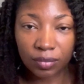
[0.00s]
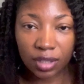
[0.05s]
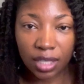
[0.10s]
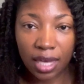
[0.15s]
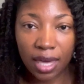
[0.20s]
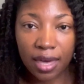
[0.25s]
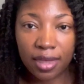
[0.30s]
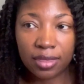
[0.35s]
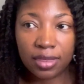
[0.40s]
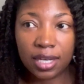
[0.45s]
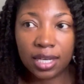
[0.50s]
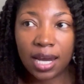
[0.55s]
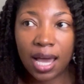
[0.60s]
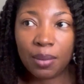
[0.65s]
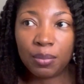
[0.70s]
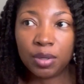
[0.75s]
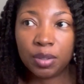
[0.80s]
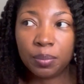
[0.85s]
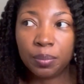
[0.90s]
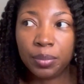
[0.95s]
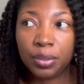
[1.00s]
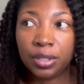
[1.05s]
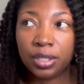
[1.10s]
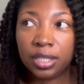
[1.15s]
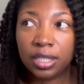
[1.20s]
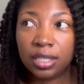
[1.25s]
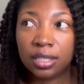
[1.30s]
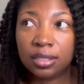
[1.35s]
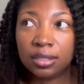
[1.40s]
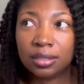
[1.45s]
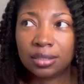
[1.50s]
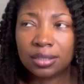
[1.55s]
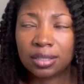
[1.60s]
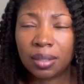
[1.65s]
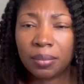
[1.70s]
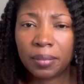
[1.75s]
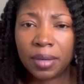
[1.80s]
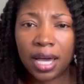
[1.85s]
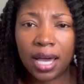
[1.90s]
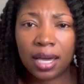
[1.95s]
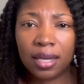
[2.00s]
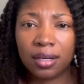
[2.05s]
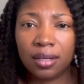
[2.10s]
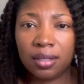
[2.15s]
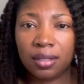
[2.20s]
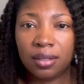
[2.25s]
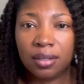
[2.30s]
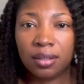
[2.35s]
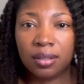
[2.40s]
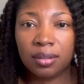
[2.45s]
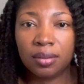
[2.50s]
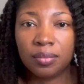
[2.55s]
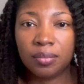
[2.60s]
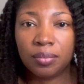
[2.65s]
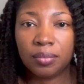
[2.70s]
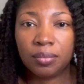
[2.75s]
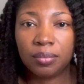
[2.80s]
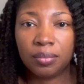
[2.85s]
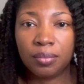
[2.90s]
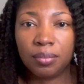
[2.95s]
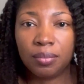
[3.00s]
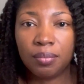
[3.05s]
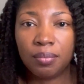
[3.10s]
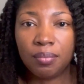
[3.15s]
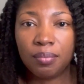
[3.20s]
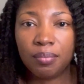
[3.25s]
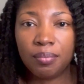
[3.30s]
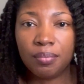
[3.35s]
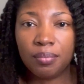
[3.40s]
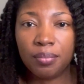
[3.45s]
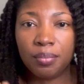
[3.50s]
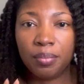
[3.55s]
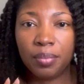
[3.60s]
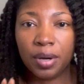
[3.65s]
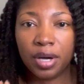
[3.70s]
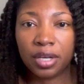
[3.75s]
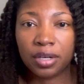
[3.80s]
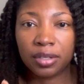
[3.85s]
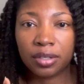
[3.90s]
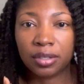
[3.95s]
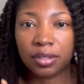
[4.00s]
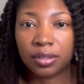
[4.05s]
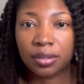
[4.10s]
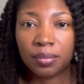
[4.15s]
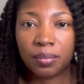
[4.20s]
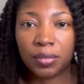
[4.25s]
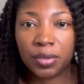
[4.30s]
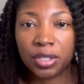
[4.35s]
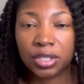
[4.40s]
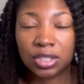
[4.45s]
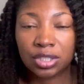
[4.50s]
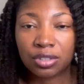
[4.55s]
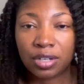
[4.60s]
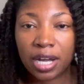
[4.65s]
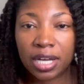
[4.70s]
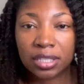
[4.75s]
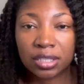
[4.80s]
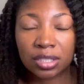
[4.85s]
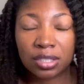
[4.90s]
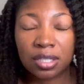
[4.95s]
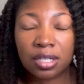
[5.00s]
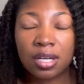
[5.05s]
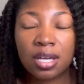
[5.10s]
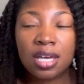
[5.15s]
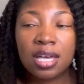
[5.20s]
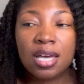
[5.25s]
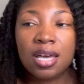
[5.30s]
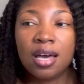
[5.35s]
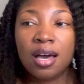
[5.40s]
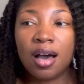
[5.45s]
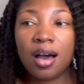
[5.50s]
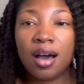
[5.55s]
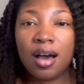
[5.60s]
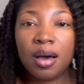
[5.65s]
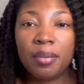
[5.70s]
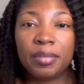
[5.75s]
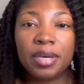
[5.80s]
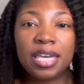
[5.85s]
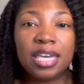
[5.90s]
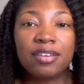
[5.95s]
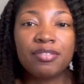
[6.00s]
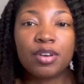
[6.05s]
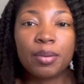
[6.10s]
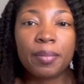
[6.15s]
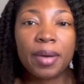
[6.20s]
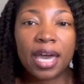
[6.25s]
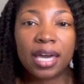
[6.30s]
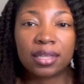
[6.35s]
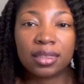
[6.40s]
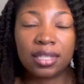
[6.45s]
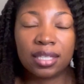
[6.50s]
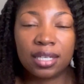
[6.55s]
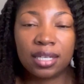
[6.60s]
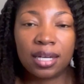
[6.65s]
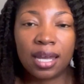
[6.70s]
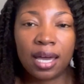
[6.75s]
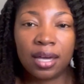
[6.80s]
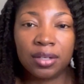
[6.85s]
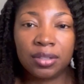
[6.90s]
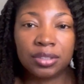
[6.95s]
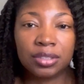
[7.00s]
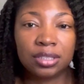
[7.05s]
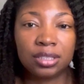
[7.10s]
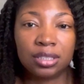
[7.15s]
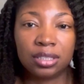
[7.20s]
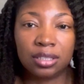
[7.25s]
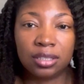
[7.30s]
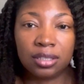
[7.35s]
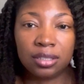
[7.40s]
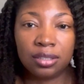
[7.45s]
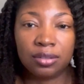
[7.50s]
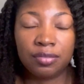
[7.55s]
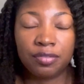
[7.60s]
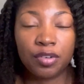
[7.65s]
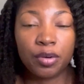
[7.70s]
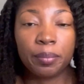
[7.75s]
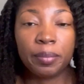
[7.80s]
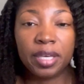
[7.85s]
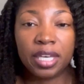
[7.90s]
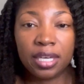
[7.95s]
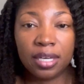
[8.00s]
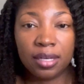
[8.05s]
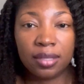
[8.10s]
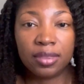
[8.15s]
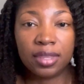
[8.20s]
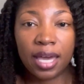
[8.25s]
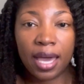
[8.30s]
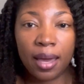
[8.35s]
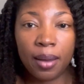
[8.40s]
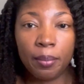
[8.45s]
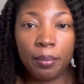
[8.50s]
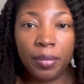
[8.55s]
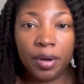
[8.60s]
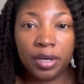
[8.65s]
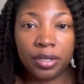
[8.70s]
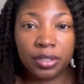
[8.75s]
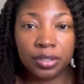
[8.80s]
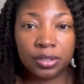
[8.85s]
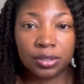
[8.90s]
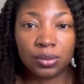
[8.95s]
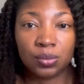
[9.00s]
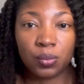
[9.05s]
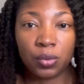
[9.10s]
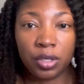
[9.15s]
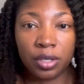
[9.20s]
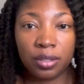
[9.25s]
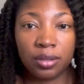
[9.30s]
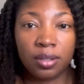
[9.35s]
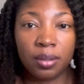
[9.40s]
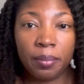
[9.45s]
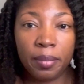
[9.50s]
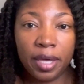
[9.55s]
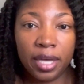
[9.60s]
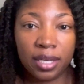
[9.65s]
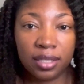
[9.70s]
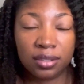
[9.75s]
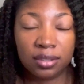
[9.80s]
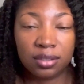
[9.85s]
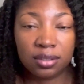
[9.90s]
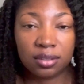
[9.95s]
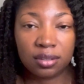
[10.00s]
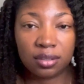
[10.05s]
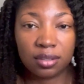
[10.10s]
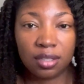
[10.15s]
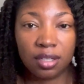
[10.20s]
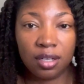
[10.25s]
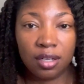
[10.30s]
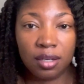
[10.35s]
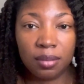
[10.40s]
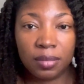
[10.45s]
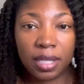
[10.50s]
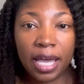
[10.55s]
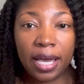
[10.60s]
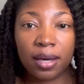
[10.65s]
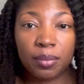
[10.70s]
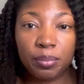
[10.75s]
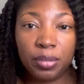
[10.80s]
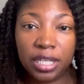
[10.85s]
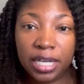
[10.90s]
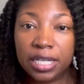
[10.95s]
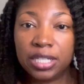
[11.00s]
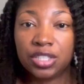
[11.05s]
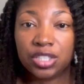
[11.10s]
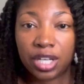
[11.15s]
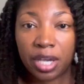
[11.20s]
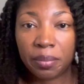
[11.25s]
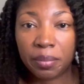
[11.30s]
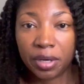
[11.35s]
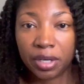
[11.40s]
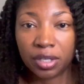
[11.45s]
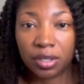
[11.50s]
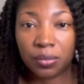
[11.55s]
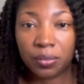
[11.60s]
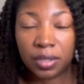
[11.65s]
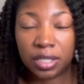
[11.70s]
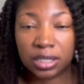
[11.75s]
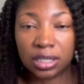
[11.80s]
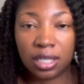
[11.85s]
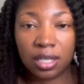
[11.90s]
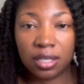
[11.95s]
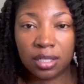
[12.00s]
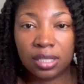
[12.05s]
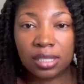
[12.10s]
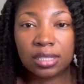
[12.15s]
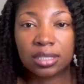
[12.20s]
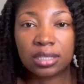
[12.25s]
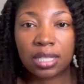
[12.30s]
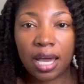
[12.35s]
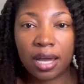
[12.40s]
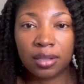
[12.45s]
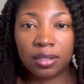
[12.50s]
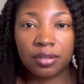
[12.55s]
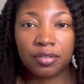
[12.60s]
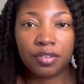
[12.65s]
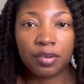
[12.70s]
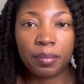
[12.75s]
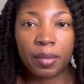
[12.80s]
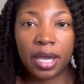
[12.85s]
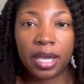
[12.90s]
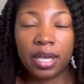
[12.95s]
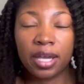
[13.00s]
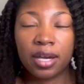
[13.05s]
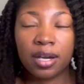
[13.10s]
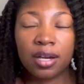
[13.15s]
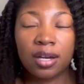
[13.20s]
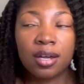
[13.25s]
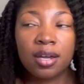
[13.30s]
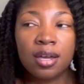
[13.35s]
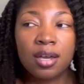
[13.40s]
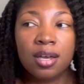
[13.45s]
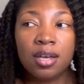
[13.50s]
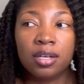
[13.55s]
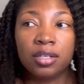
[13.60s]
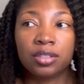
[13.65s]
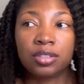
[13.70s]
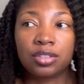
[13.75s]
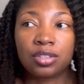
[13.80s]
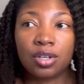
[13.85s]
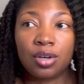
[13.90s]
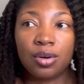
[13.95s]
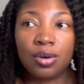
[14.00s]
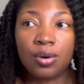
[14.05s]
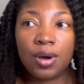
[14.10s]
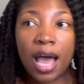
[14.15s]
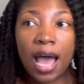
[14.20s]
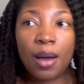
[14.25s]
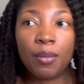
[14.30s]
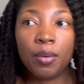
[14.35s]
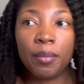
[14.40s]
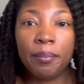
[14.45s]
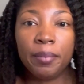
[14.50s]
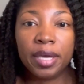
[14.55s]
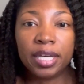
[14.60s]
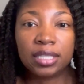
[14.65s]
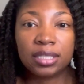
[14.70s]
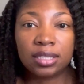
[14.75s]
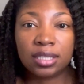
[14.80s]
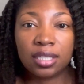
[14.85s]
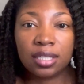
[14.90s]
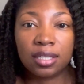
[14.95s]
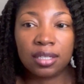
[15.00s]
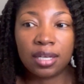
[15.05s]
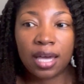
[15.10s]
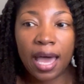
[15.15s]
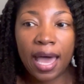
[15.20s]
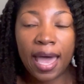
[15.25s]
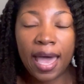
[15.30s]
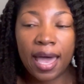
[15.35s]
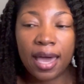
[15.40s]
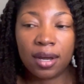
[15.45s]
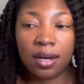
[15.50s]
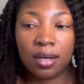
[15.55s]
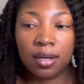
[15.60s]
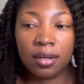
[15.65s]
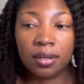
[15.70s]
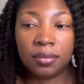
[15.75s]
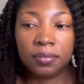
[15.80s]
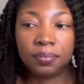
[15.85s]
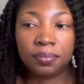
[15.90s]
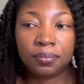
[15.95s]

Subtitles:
And then I would put some kind of butter moisturizer. Even back then, I understood, for me, that butters weren't the best. Like plain shea butter wasn't a good styler for my hair. So I would mix it. I had a